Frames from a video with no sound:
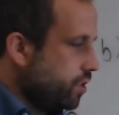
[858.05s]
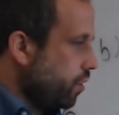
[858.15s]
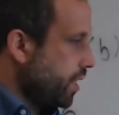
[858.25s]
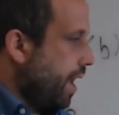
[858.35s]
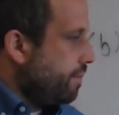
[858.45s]
where
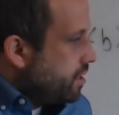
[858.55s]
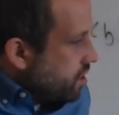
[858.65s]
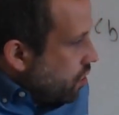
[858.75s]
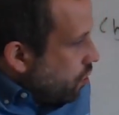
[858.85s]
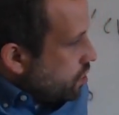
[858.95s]
lambda is a
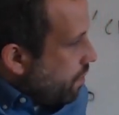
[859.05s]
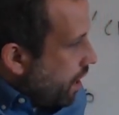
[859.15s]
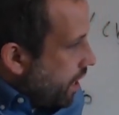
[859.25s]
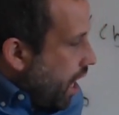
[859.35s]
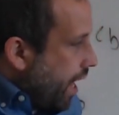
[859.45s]

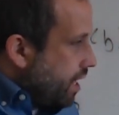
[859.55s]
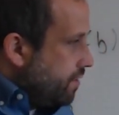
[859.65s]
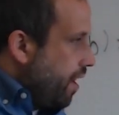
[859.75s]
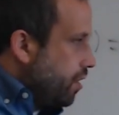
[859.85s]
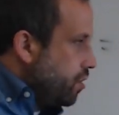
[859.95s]
corresponding eigenvalue.